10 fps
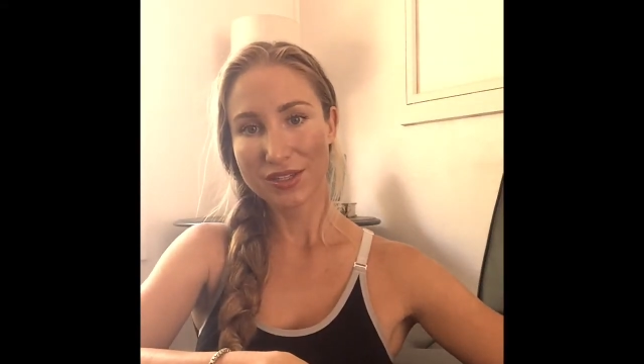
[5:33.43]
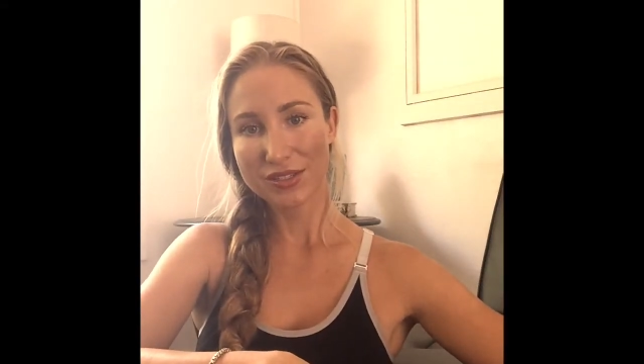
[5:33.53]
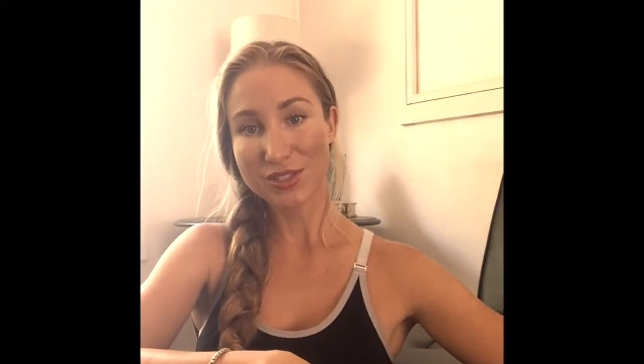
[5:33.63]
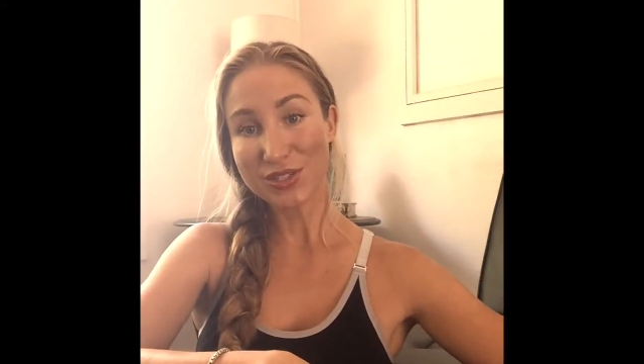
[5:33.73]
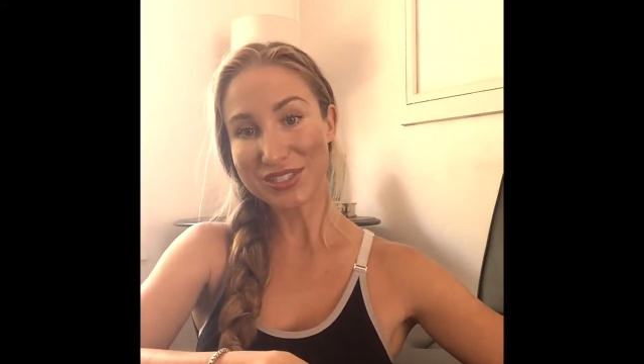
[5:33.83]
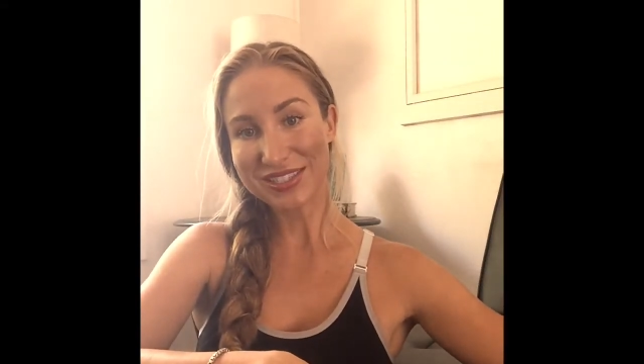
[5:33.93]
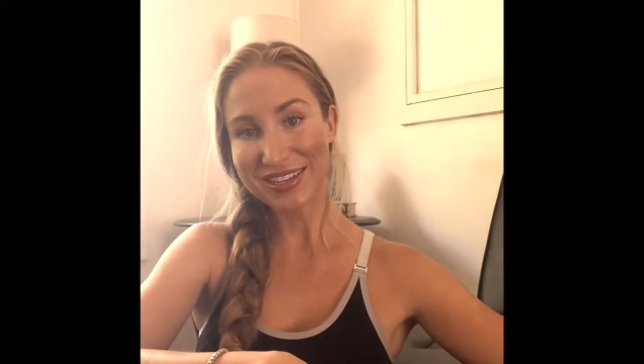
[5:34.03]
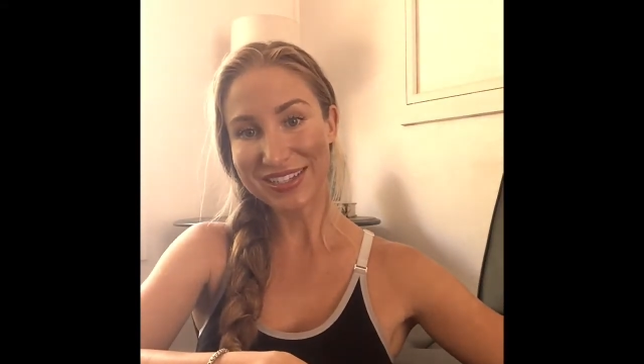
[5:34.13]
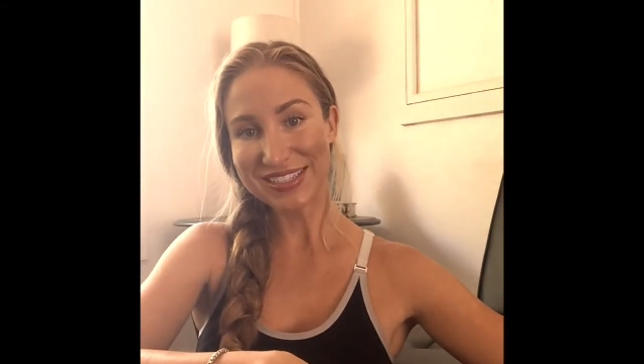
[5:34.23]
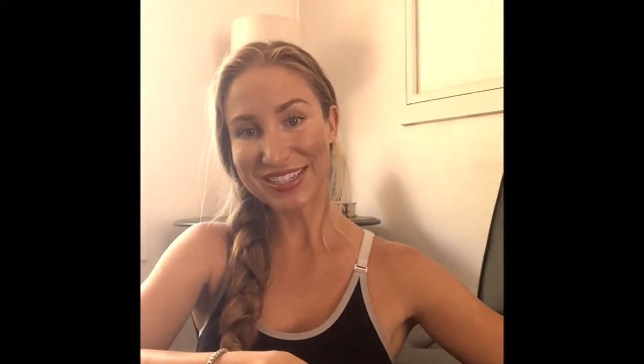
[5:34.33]
So does
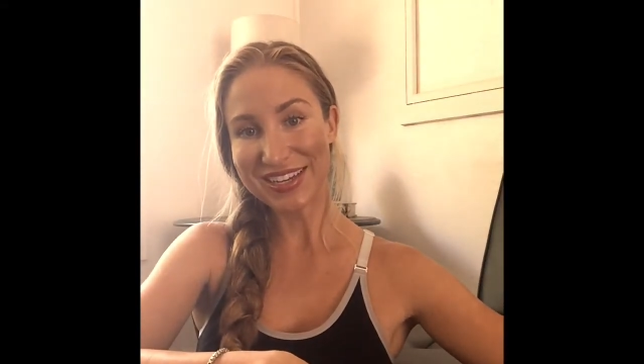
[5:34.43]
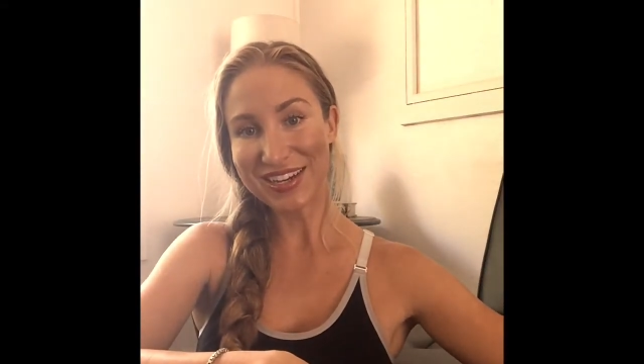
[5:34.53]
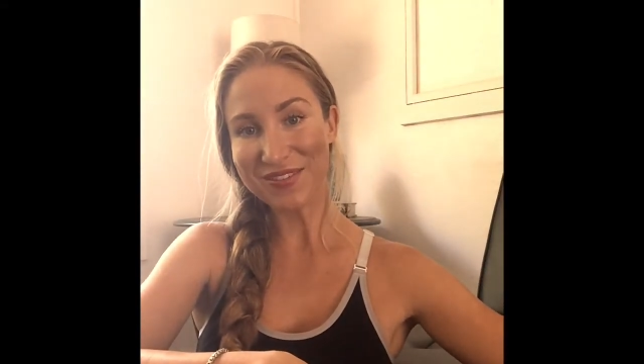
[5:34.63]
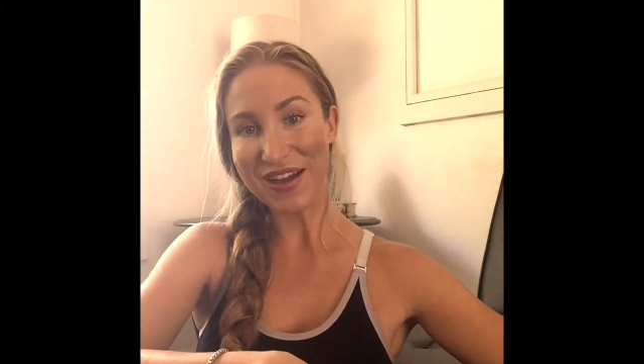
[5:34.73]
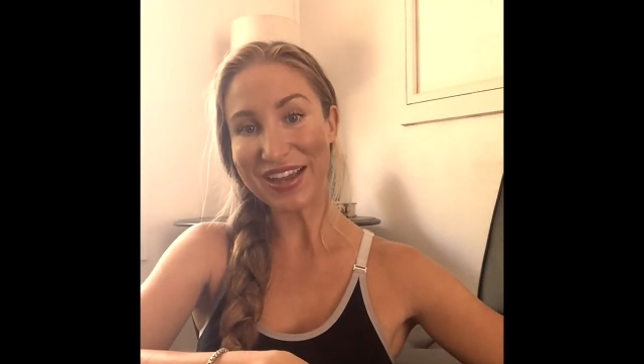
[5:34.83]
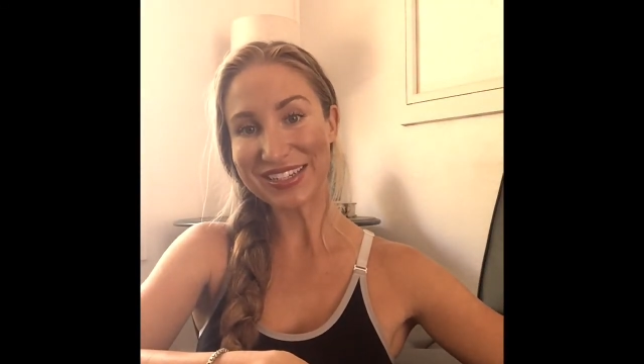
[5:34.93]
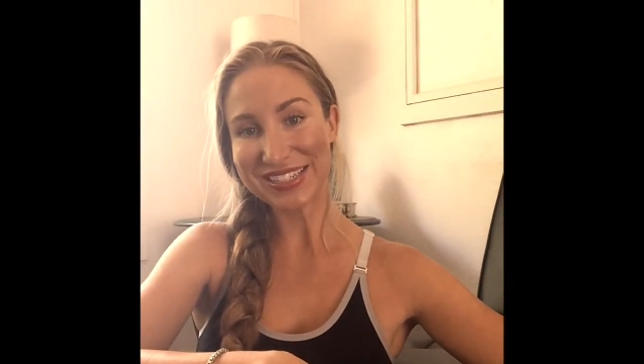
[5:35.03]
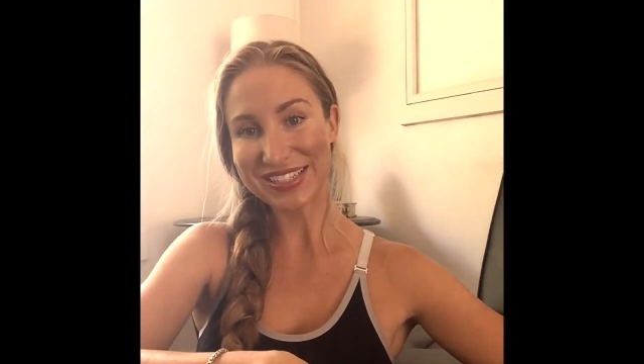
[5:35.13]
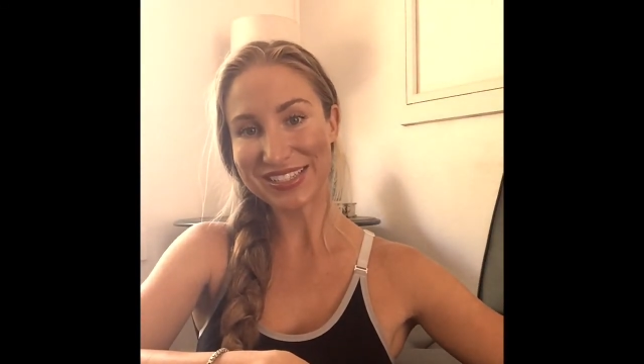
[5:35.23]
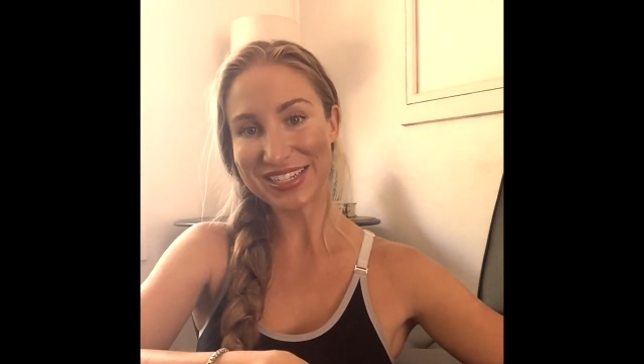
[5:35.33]
the idea of high
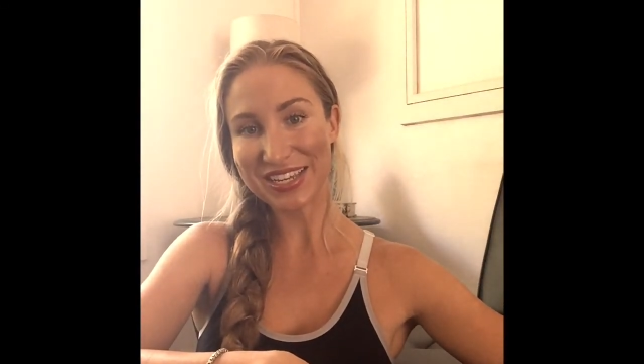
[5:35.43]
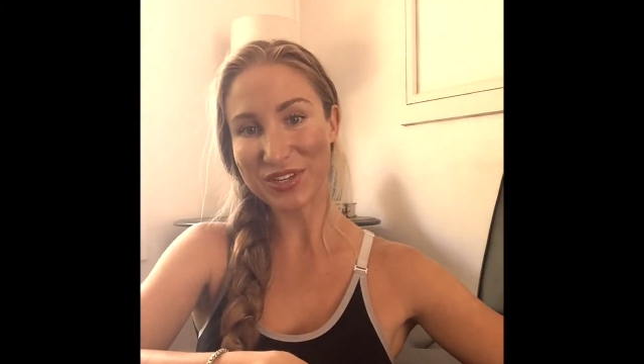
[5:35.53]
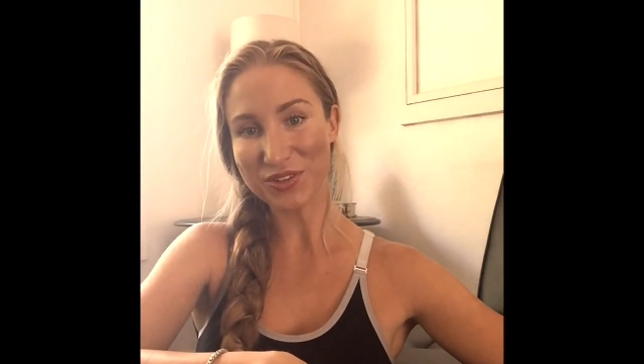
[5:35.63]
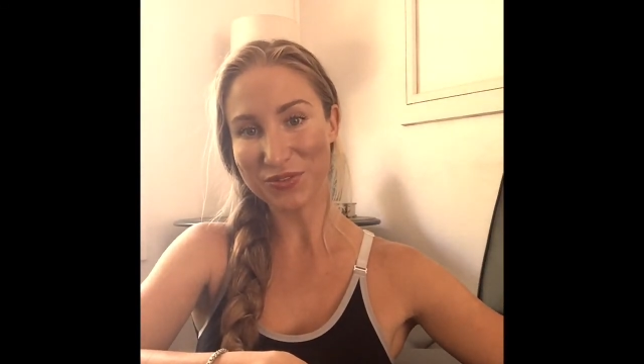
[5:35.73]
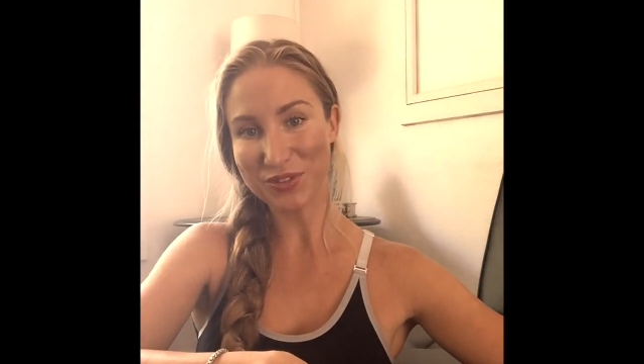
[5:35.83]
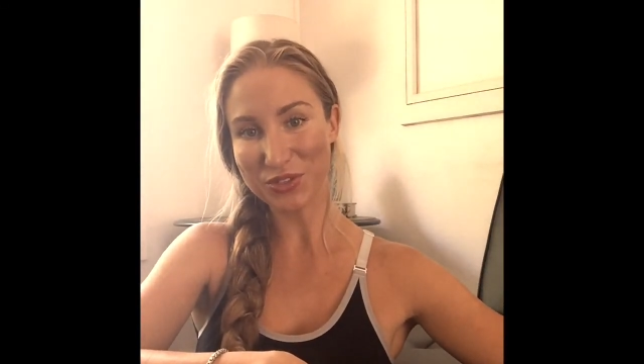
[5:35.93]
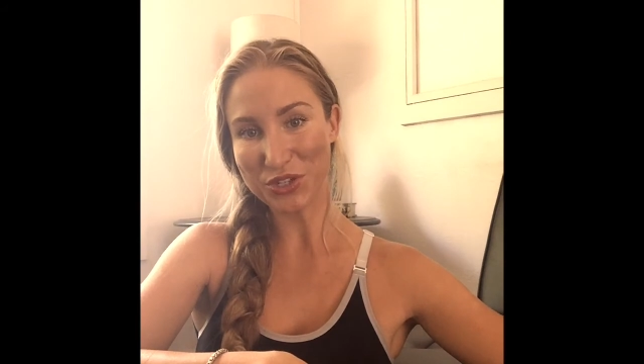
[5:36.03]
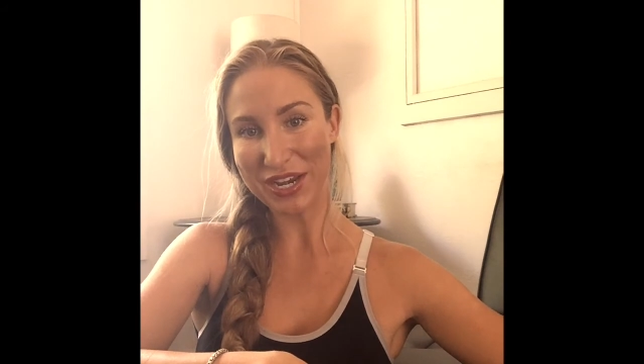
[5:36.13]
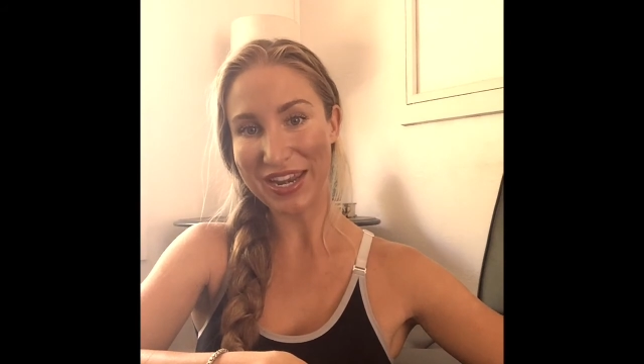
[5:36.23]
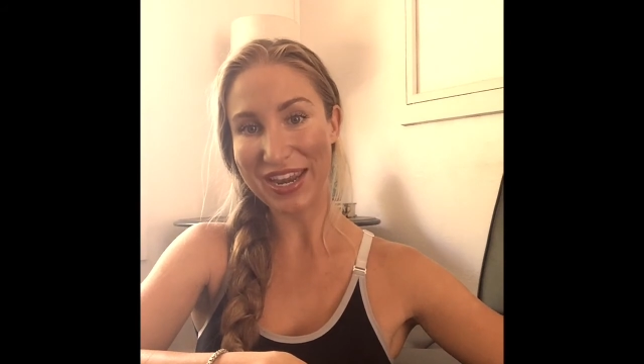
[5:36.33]
intensity interval
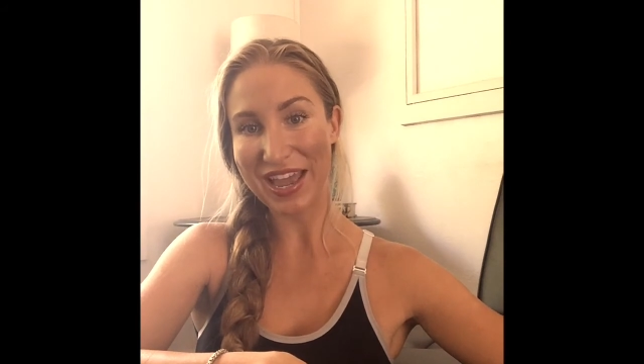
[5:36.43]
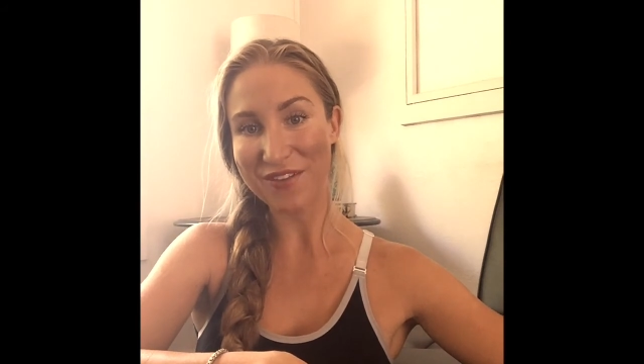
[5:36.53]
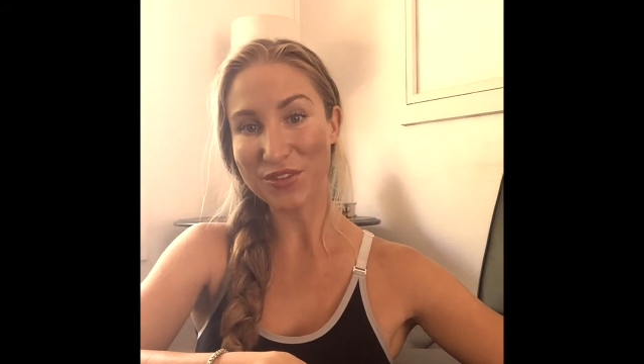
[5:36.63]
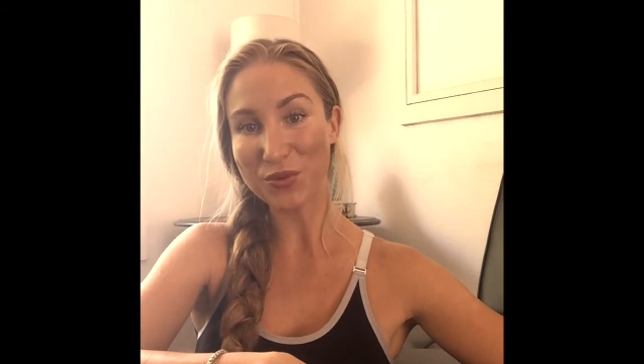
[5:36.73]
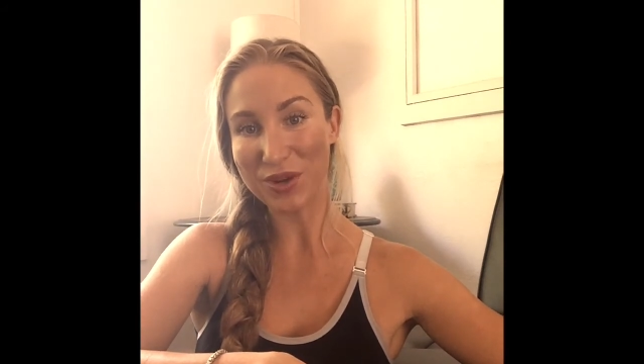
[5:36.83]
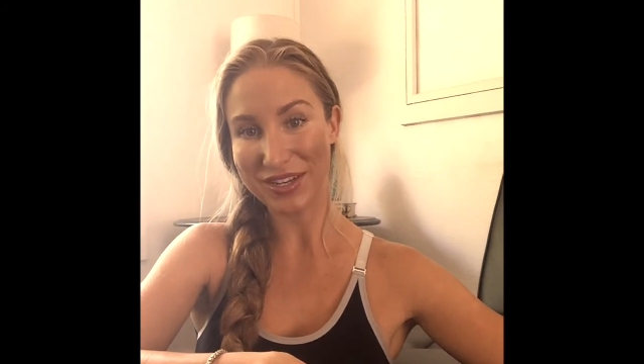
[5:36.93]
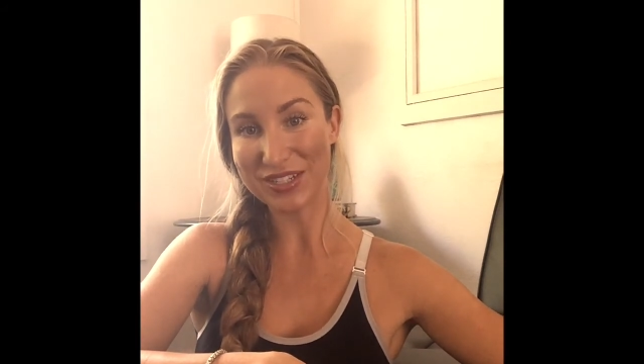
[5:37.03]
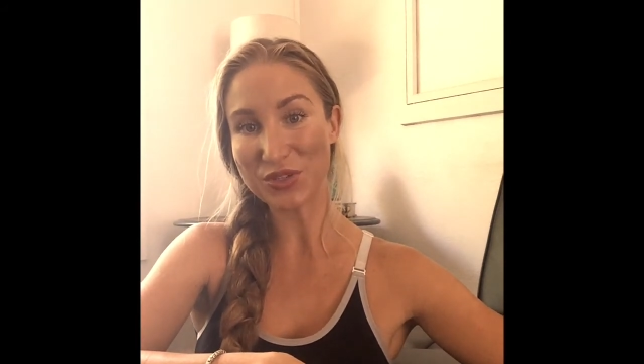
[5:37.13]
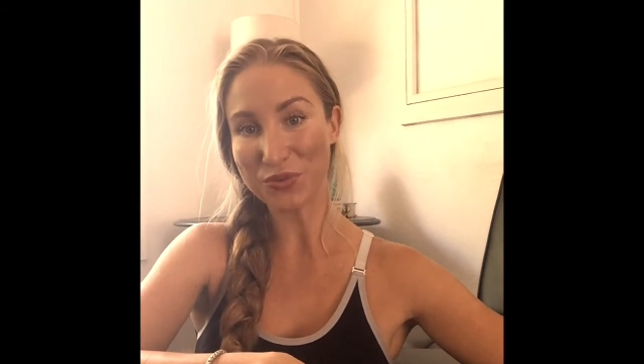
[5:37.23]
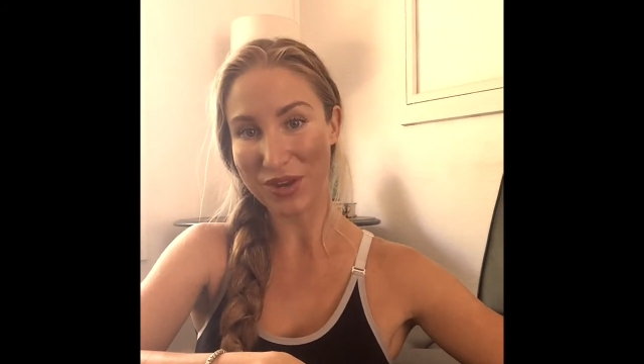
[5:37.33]
training have you wanting
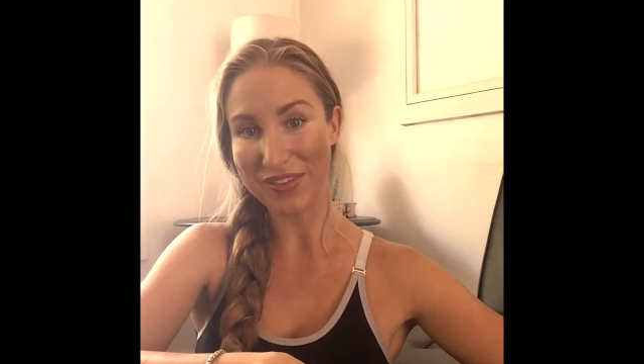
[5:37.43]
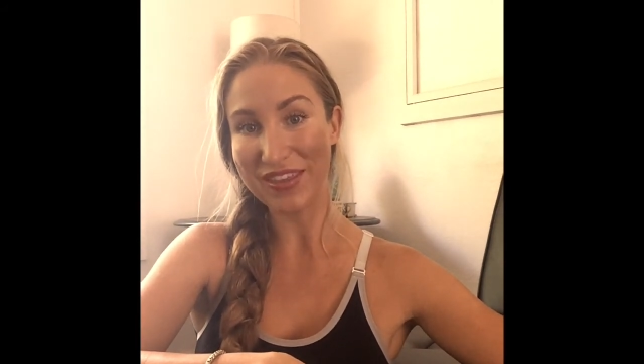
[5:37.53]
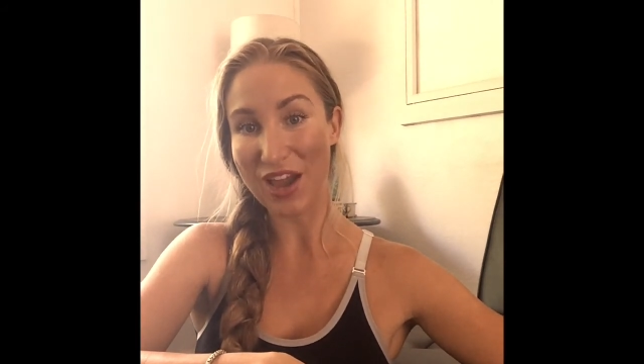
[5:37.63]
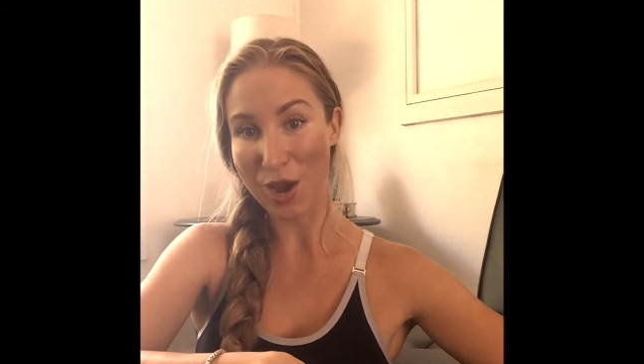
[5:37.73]
to run the